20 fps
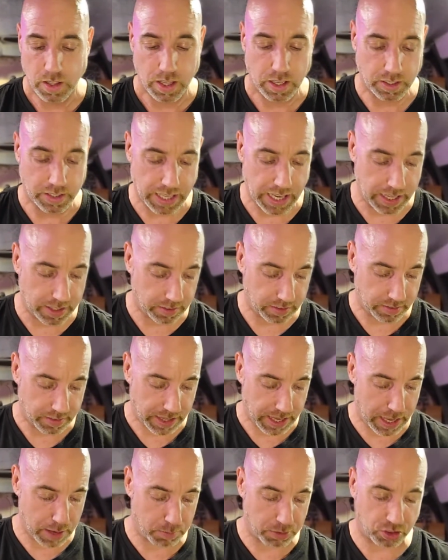Again,
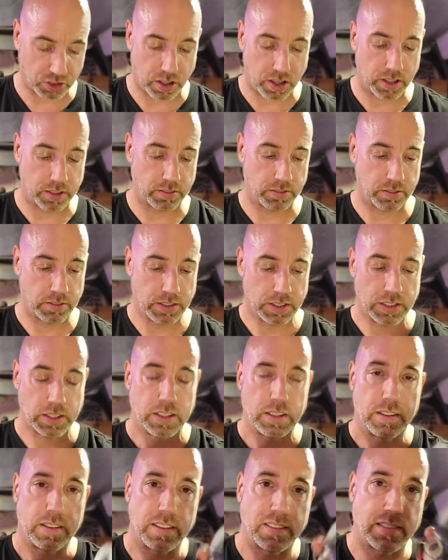Amazon.
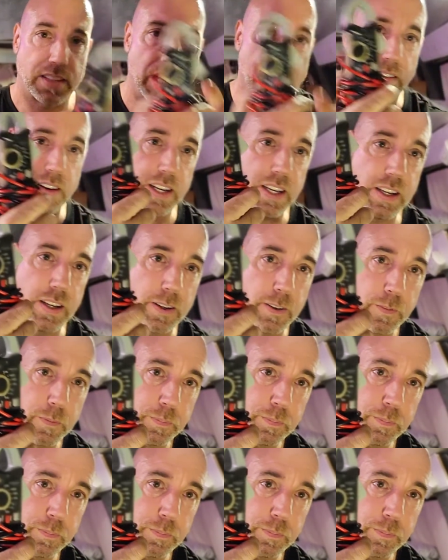This guy right here.